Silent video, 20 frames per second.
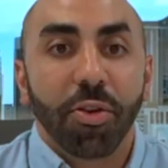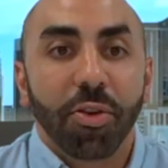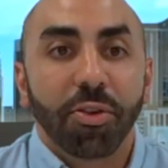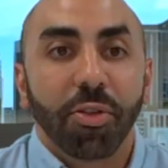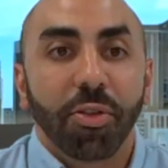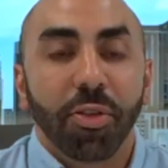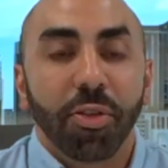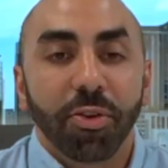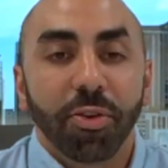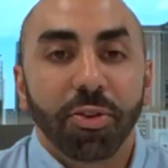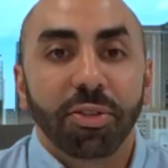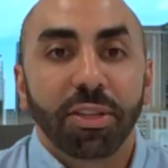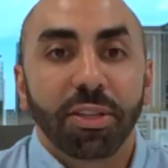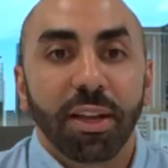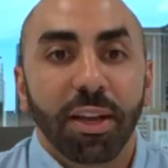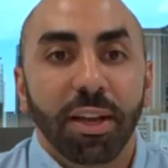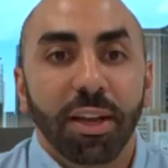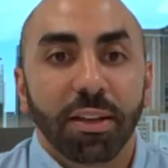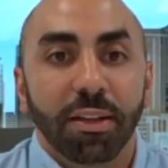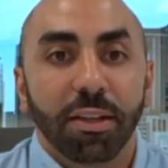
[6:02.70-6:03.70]

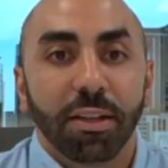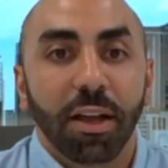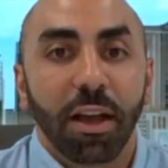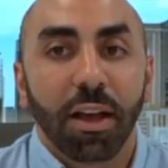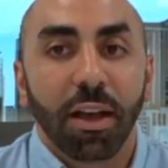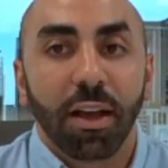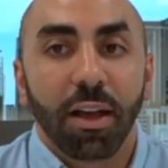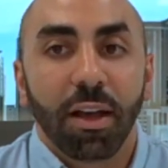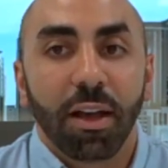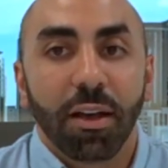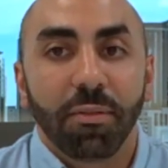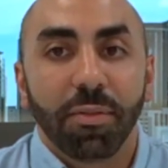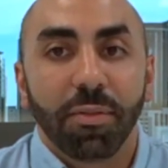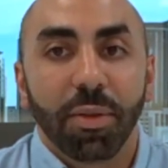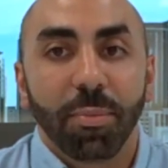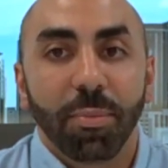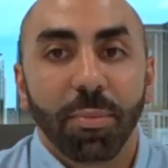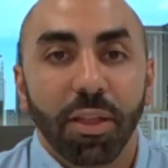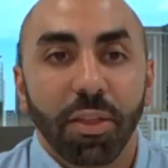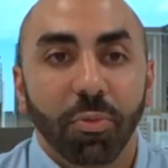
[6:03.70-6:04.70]
Thursday of the
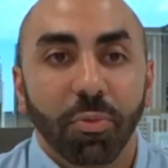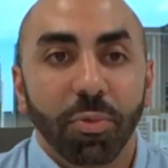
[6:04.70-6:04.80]
month,